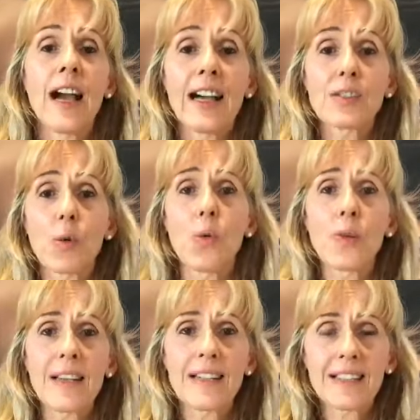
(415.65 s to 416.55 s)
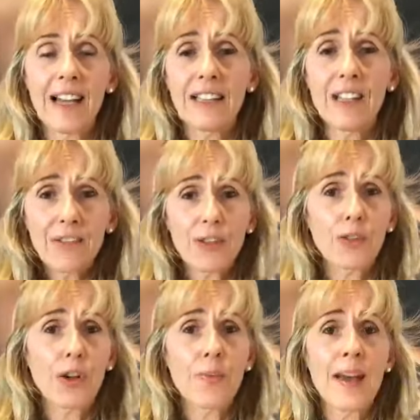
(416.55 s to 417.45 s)
As always, I love your
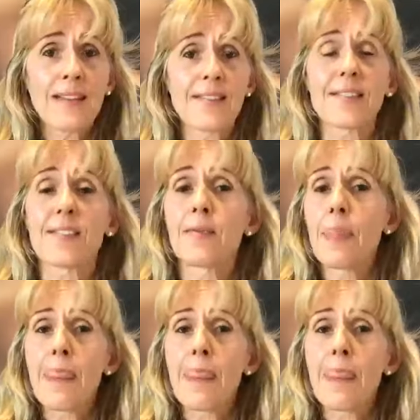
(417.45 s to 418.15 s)
comments.